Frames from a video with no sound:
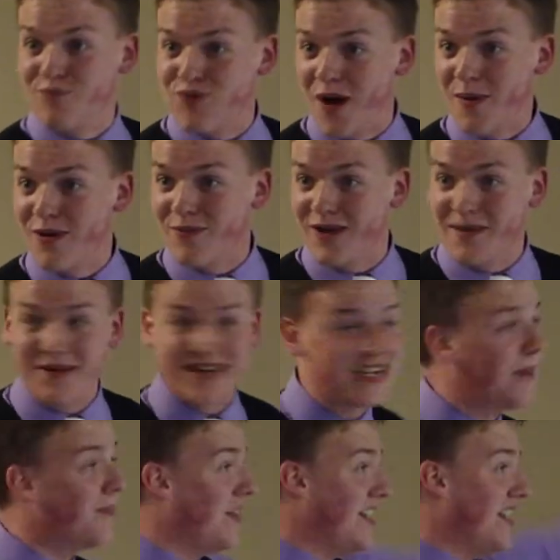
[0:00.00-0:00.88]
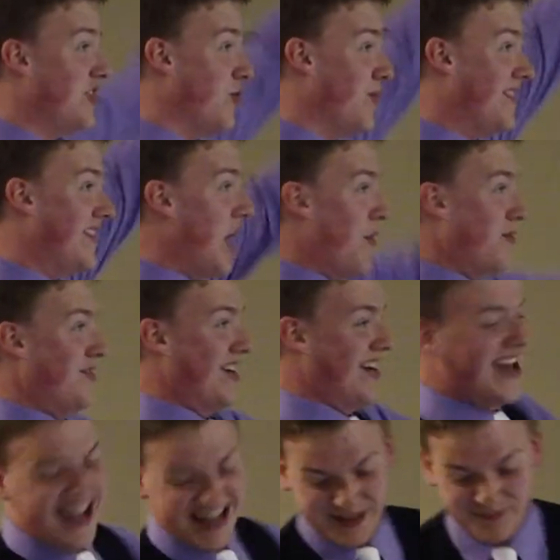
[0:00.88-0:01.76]
probably be something to do with the
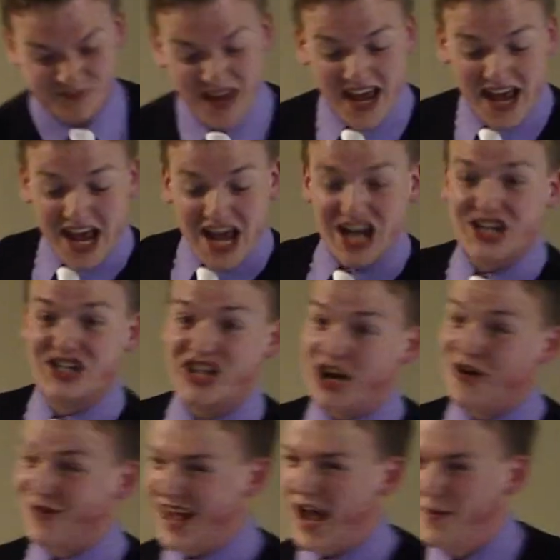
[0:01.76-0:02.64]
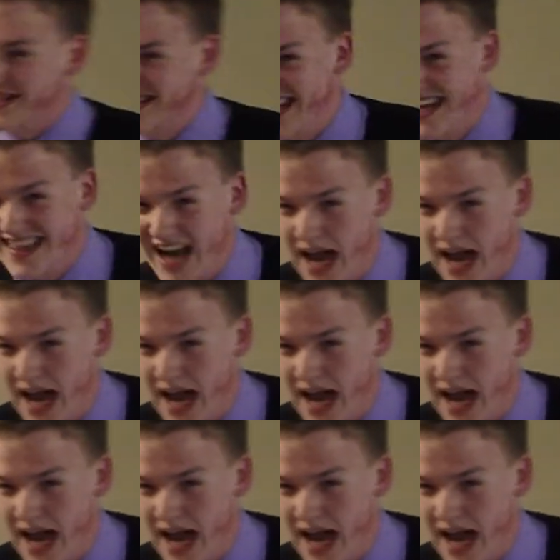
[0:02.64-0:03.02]
ocean. Generally, I would say that